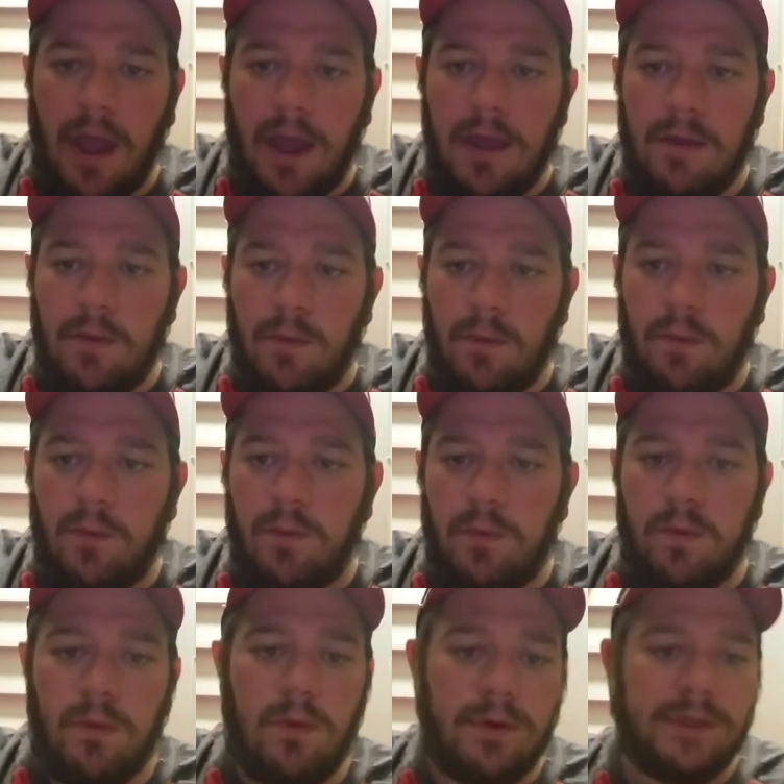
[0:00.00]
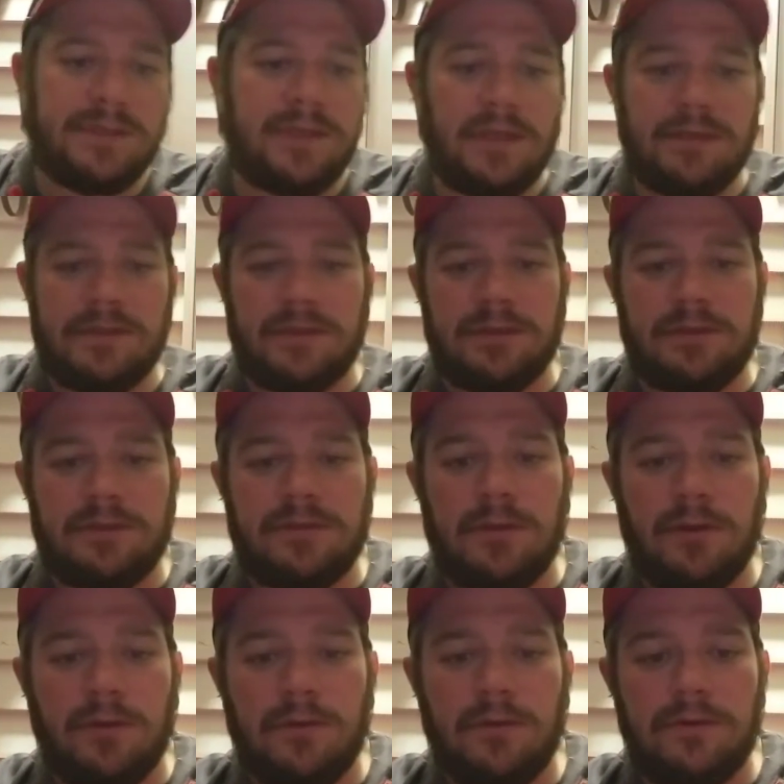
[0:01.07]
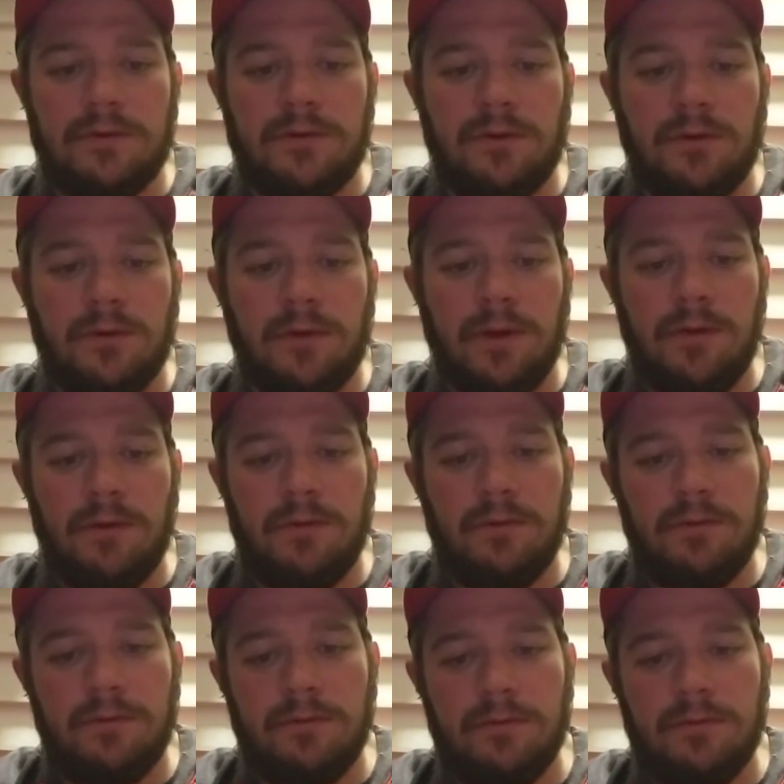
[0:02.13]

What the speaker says: I want to say it's the Toro